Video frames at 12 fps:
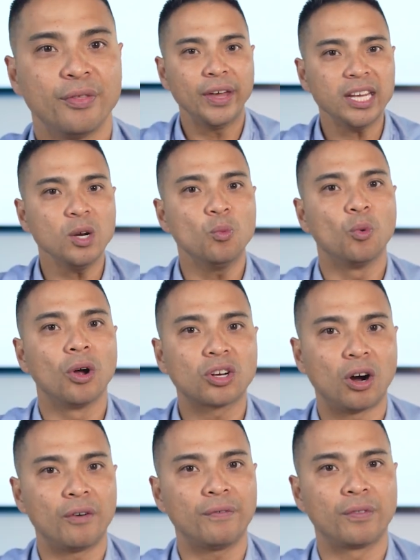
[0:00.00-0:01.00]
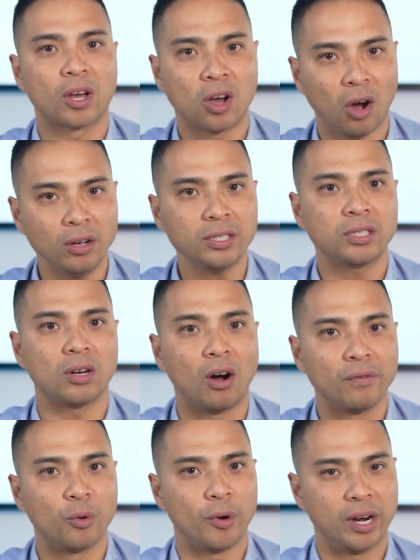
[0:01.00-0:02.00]
they can work off the cost
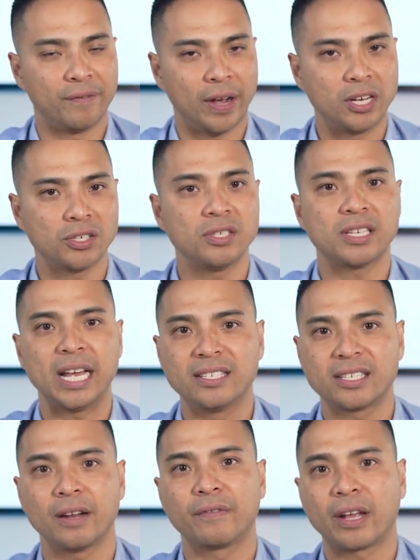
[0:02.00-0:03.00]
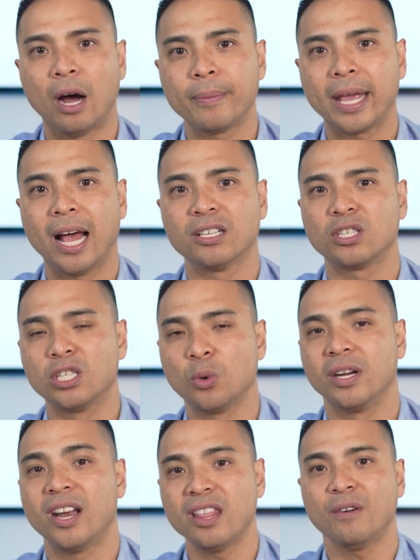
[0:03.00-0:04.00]
of the renovations instead of coming out to
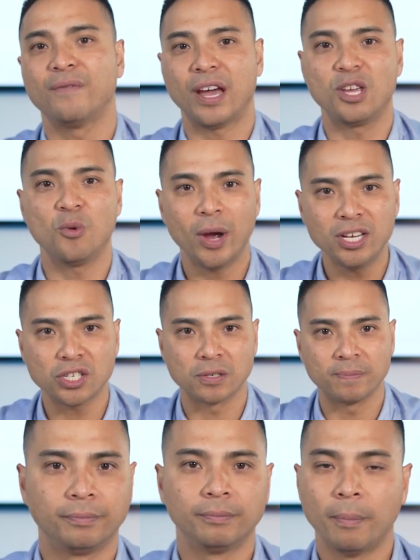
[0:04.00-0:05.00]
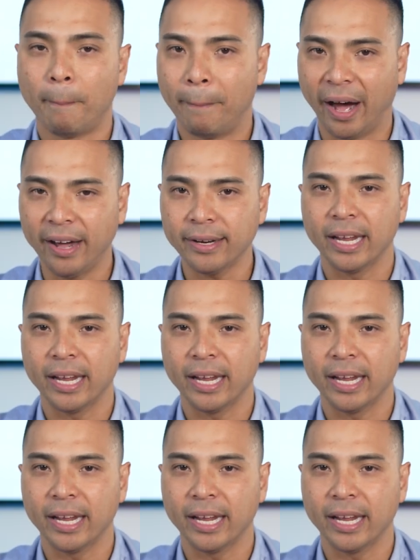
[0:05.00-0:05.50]
do another valuation. But